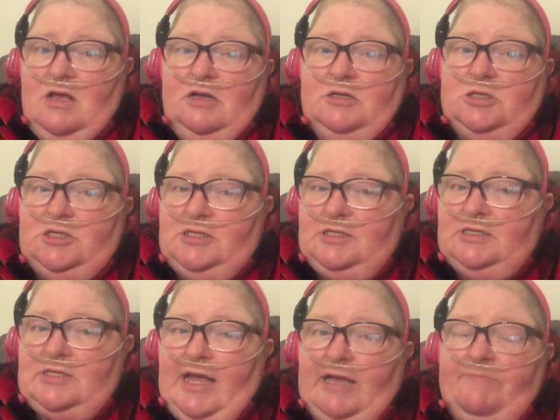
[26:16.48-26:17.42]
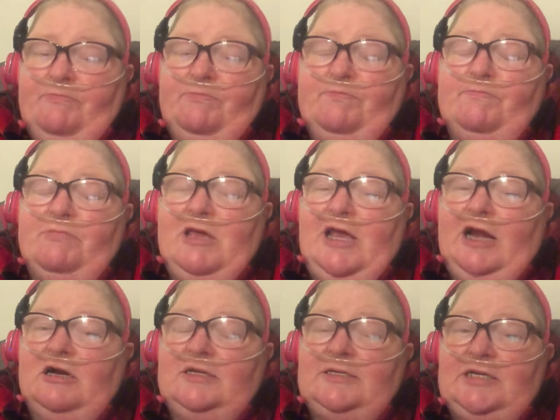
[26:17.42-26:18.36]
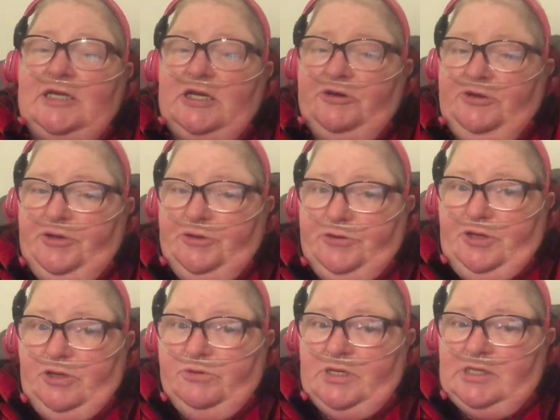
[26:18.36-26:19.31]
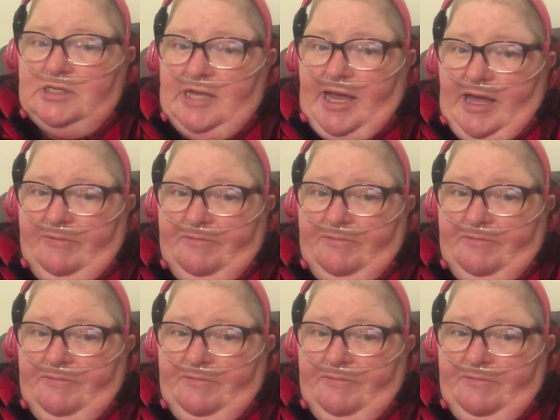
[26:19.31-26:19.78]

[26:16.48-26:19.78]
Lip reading: She says, "I guarantee you were safe."